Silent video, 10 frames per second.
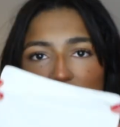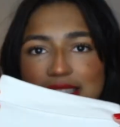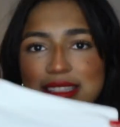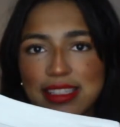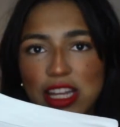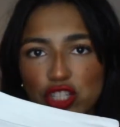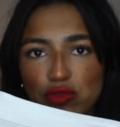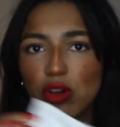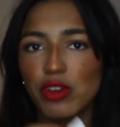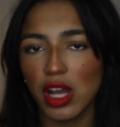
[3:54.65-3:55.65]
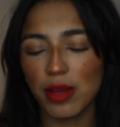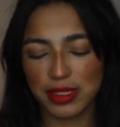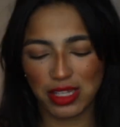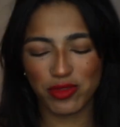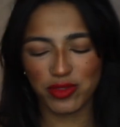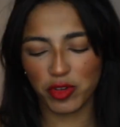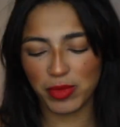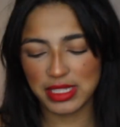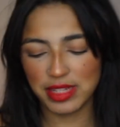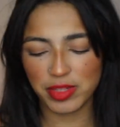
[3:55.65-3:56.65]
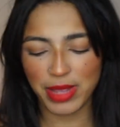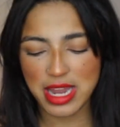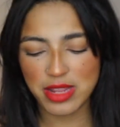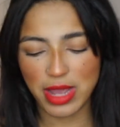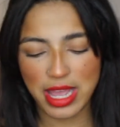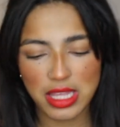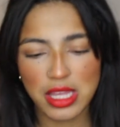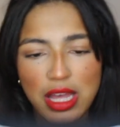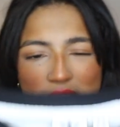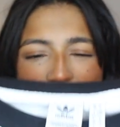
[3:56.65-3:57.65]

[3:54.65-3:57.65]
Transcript: that it's stitched rolled up because I often roll my sleeves up anyway.